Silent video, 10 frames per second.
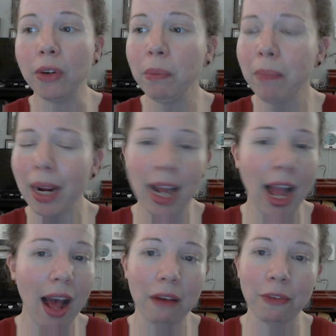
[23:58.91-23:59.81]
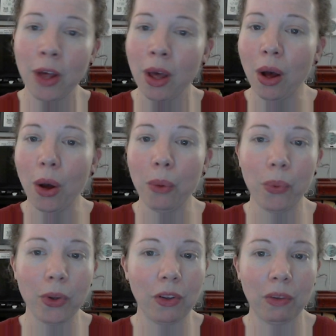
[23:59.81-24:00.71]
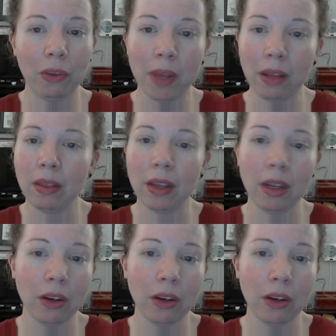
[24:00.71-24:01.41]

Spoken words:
You might have a woodsmith in